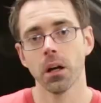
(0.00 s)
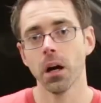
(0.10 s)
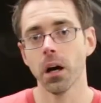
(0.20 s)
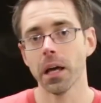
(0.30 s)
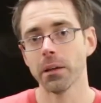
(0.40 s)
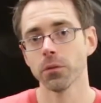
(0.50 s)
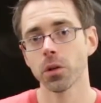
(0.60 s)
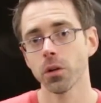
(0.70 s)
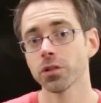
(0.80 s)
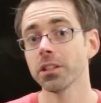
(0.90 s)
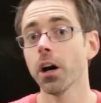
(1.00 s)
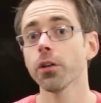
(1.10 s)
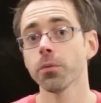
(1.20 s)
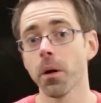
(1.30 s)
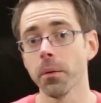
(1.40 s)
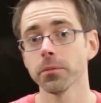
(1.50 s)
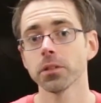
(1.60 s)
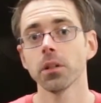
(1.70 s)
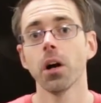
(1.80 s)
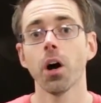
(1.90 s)
In regards to the other
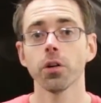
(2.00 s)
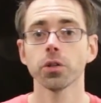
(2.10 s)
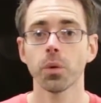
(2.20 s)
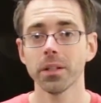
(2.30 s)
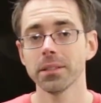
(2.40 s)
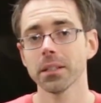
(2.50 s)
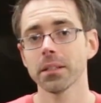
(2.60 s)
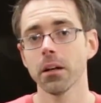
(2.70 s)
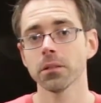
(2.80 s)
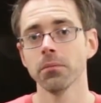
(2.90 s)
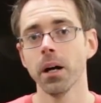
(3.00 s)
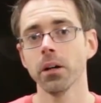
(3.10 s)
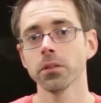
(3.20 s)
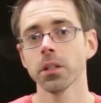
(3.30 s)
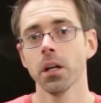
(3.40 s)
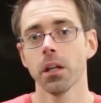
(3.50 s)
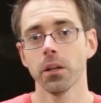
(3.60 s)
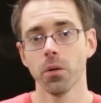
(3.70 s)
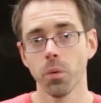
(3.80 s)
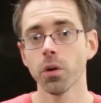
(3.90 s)
problems, 126,000 miles,
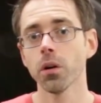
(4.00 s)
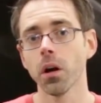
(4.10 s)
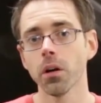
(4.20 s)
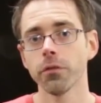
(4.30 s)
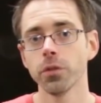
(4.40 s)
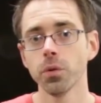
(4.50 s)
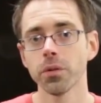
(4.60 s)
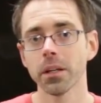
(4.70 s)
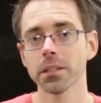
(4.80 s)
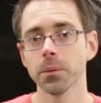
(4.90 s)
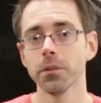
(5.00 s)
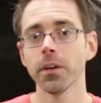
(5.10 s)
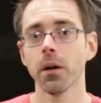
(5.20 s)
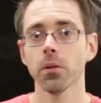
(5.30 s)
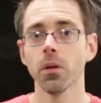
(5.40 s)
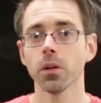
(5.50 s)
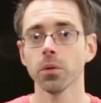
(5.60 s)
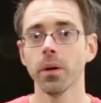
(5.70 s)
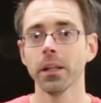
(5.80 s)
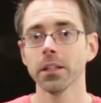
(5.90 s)
there were a few things that we found along the
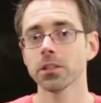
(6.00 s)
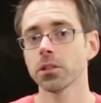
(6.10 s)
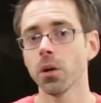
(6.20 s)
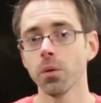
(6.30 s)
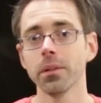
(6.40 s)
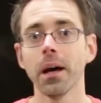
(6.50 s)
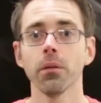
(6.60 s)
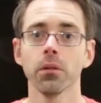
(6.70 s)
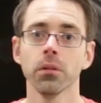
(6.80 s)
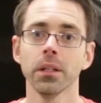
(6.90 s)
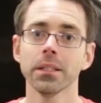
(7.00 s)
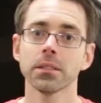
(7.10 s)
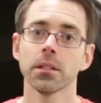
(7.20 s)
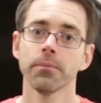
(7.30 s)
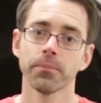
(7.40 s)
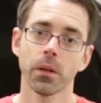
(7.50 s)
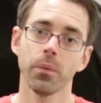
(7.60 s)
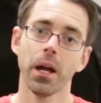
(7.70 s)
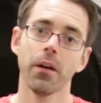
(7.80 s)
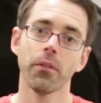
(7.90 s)
way. Let's go down the list.
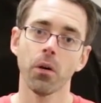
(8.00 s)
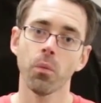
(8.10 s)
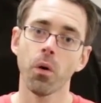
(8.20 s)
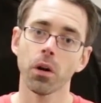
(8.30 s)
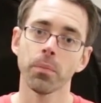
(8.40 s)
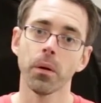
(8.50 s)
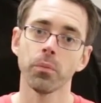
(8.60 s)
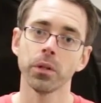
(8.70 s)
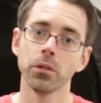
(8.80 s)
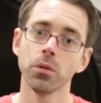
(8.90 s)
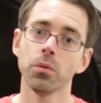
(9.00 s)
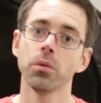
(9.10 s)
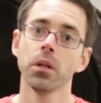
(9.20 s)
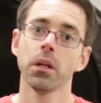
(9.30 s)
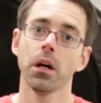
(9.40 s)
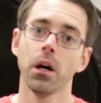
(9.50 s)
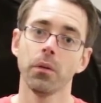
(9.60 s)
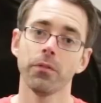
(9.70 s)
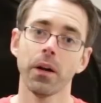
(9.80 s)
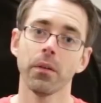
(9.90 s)
We have our water pump. We knew
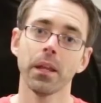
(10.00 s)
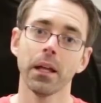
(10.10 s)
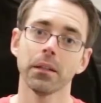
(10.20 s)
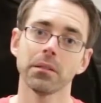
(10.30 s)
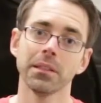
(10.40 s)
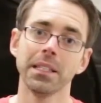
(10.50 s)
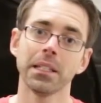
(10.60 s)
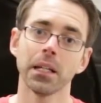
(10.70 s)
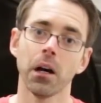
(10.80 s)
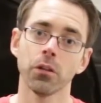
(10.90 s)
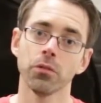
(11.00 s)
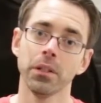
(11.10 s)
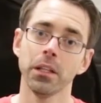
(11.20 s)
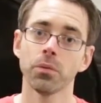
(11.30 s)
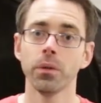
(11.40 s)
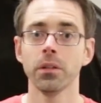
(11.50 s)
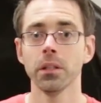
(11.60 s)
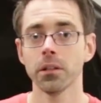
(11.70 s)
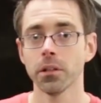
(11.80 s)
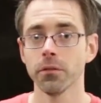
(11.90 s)
we found that leaking underneath. We
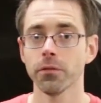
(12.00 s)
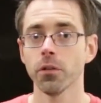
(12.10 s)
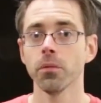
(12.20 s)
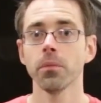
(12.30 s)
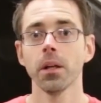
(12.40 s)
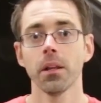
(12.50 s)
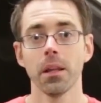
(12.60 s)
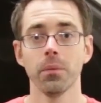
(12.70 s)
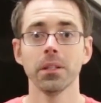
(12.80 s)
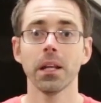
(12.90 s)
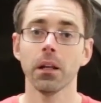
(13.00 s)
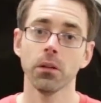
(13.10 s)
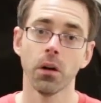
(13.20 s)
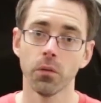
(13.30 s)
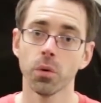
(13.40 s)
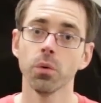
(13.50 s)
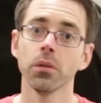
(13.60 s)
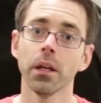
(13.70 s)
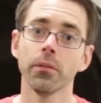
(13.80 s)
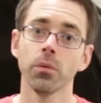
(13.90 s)
did confirm that we did have a low
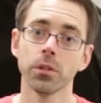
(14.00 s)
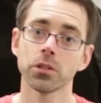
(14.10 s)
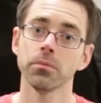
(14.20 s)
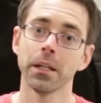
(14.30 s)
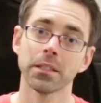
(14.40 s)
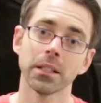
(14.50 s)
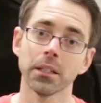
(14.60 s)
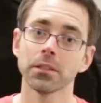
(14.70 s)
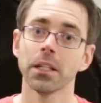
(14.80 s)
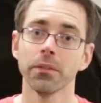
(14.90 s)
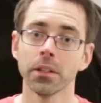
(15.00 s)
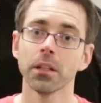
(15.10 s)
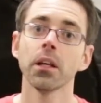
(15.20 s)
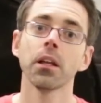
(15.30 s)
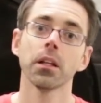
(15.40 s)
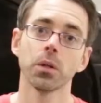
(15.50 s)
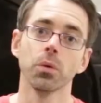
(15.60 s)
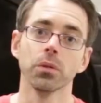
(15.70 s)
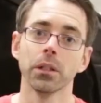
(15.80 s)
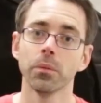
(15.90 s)
coolant level, which makes sense given the
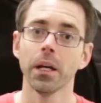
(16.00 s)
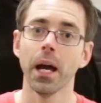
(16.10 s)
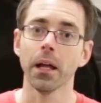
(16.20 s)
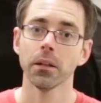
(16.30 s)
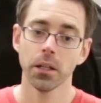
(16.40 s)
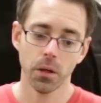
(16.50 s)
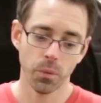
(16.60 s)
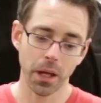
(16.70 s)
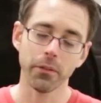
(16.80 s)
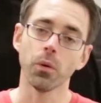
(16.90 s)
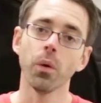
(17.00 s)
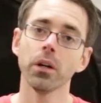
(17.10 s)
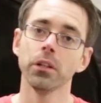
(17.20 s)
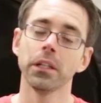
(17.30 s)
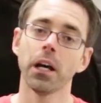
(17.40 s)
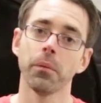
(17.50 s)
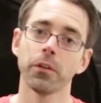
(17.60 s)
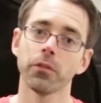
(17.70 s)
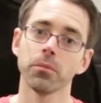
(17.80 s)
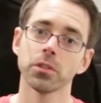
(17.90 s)
coolant leak we had. We have an oil leak
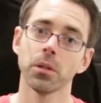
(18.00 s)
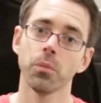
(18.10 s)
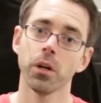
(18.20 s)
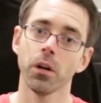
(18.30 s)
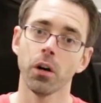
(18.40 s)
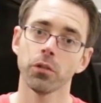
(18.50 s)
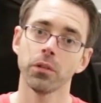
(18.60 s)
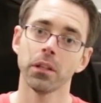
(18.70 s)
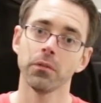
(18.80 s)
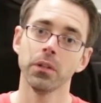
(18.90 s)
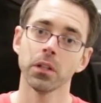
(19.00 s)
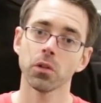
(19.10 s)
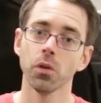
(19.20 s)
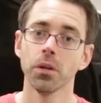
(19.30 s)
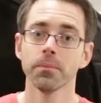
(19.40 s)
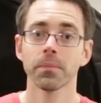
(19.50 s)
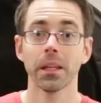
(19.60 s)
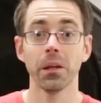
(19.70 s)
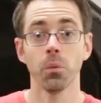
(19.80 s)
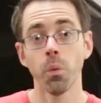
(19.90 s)
coming from somewhere underneath the vehicle.
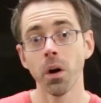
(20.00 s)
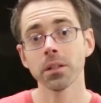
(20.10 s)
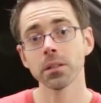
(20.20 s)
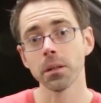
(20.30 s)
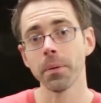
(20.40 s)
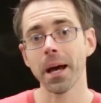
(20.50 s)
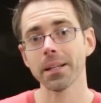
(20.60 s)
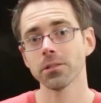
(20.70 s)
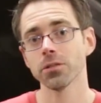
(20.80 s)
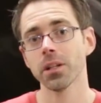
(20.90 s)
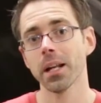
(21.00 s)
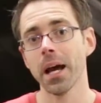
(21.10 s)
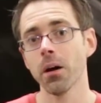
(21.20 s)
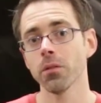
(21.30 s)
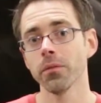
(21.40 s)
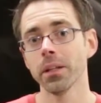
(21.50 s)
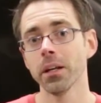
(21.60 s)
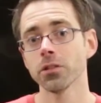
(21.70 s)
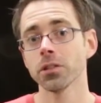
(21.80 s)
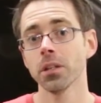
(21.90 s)
It was on the passenger side outer of the
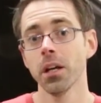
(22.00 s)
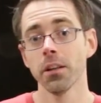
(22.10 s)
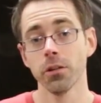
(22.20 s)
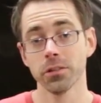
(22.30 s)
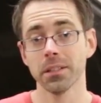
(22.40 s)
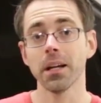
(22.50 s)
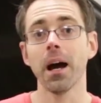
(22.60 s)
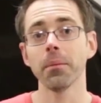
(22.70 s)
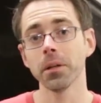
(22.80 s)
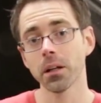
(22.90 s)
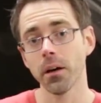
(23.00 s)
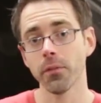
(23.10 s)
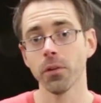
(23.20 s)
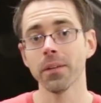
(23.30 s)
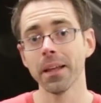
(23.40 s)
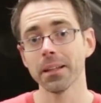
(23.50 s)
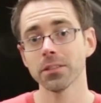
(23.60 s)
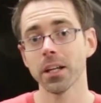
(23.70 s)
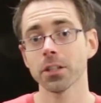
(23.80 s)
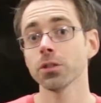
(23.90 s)
engine. There's a timing cover in that
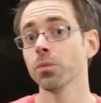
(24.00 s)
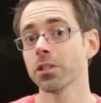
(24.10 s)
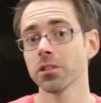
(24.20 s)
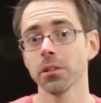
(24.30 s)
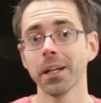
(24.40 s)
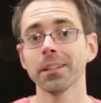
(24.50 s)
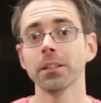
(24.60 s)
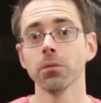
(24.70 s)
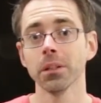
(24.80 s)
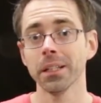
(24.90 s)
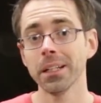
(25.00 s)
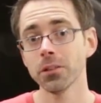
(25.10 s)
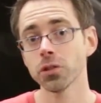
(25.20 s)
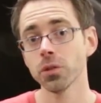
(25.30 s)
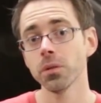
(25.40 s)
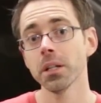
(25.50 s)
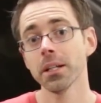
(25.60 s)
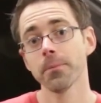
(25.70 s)
section, which is likely relating to.